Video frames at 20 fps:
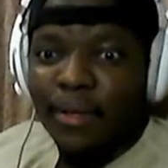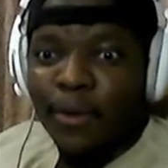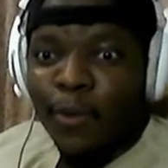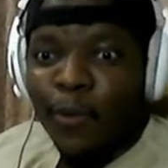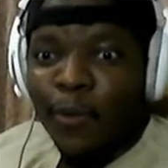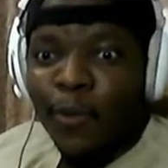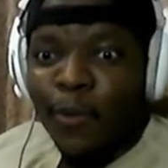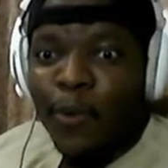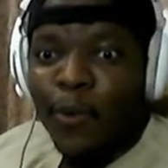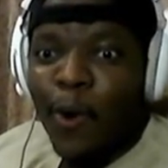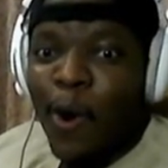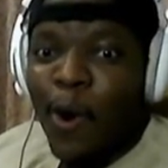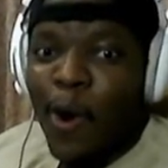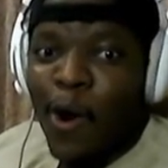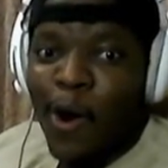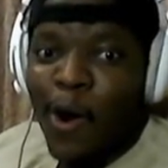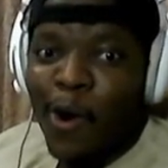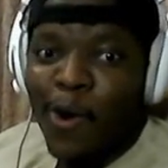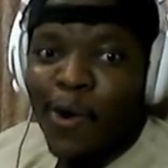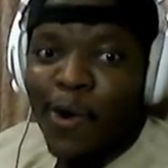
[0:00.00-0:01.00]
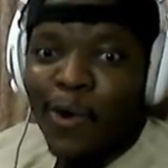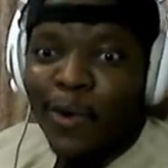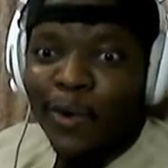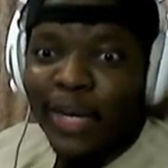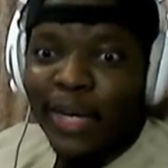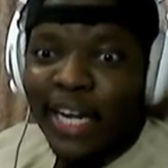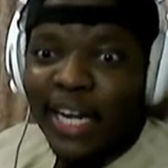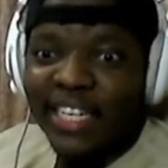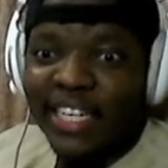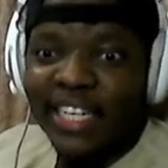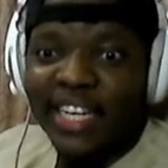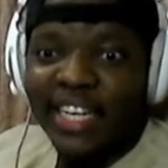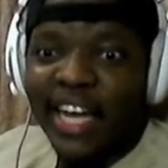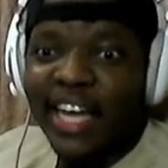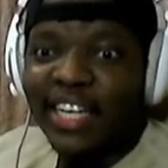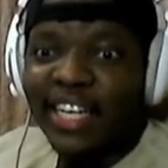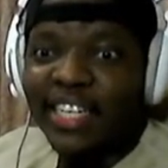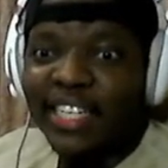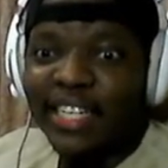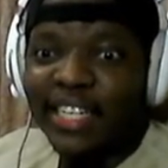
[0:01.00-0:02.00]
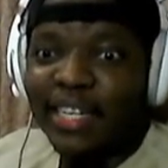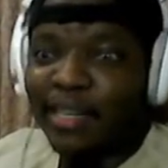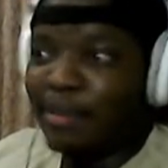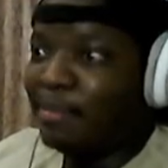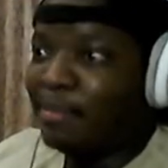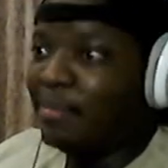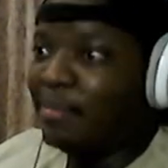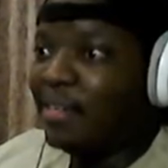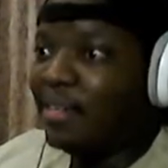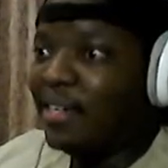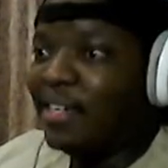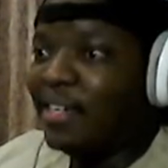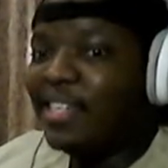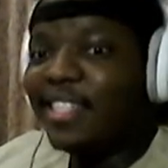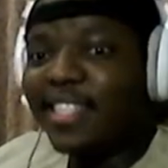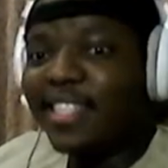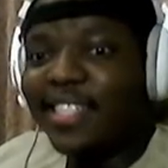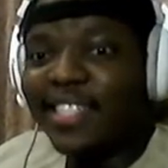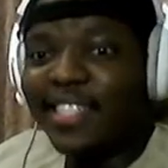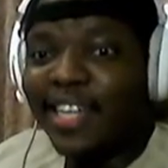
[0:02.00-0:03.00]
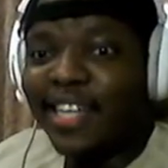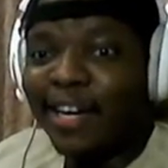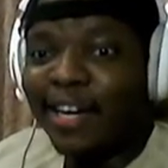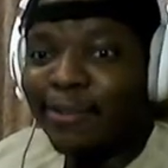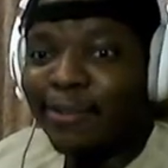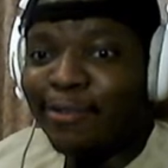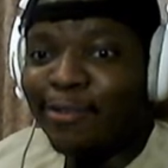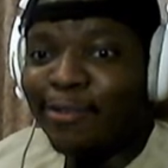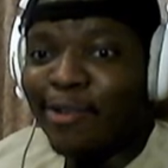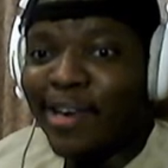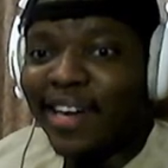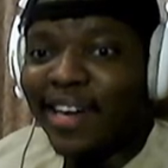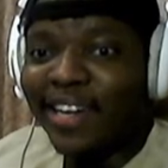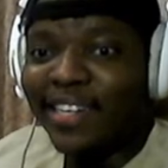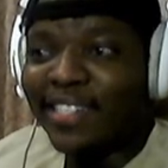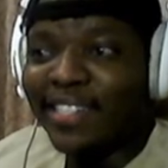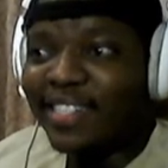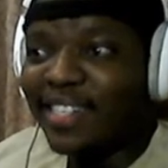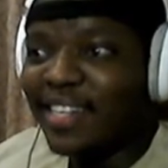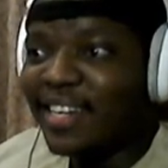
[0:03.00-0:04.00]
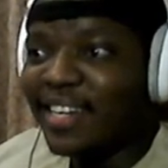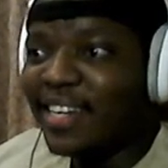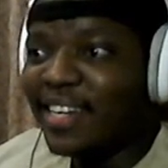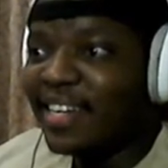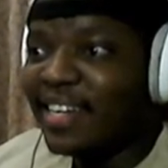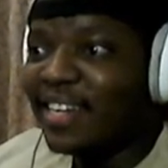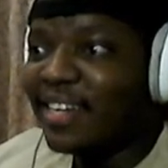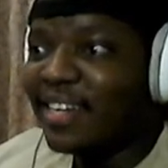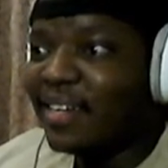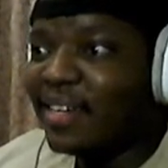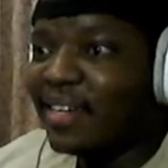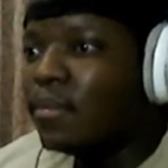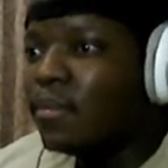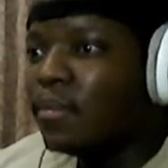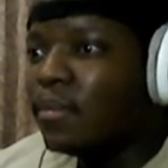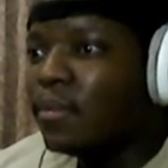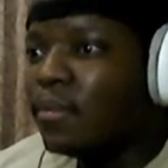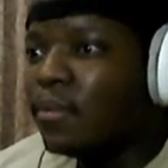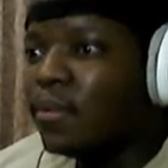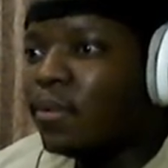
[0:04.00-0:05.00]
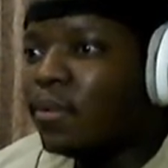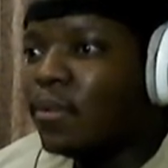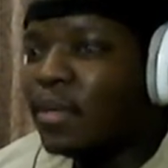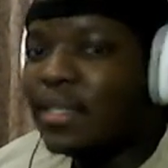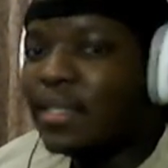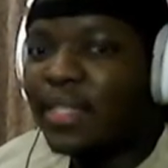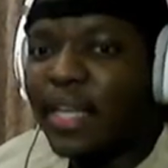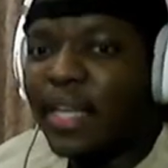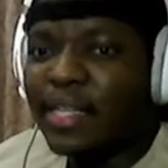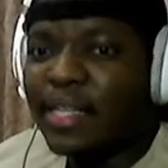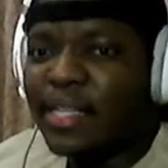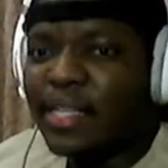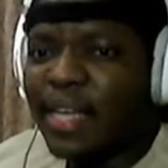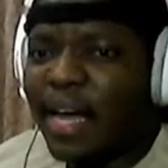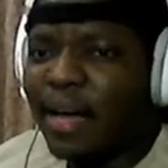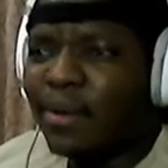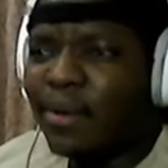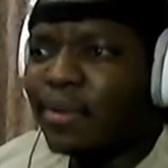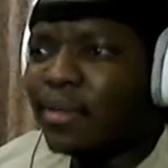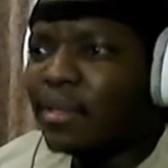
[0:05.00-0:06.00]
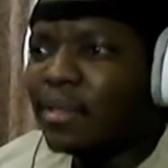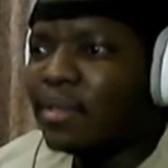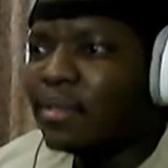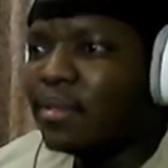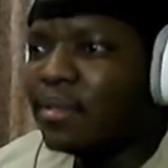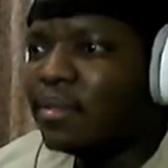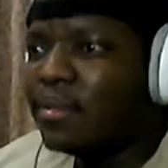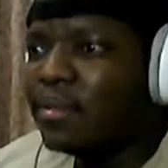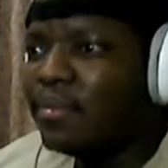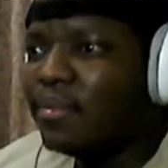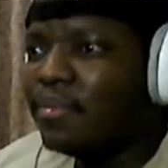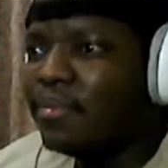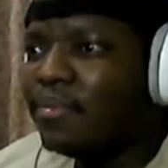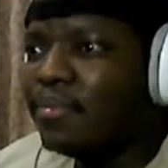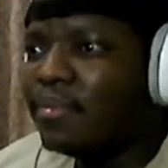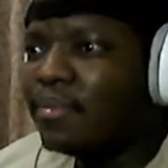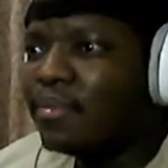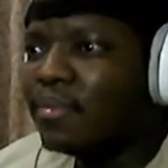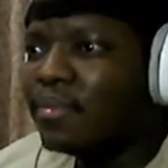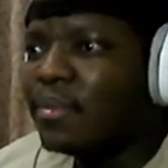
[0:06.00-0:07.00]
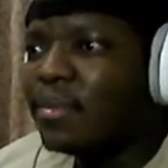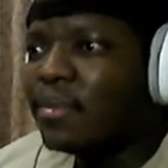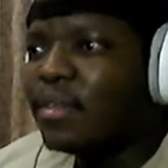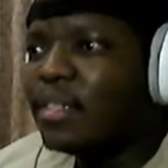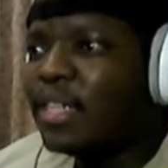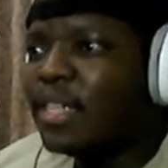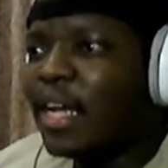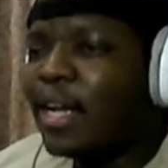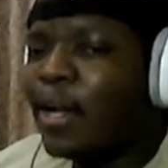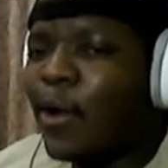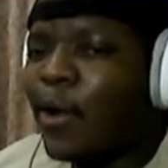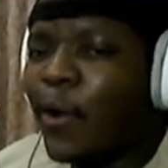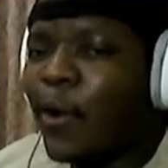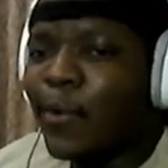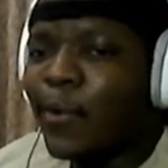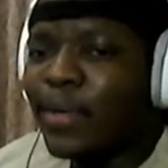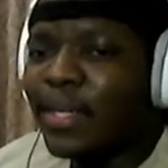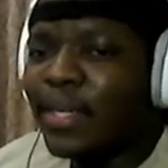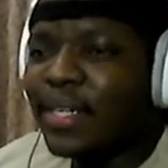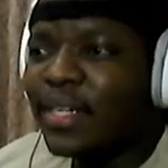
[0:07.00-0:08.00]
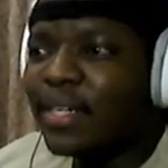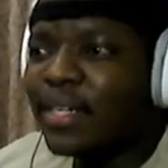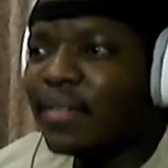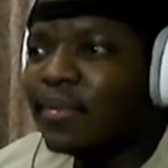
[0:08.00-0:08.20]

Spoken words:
Whoa, they de-aged him. Different. What's that sound? Is that Chloe?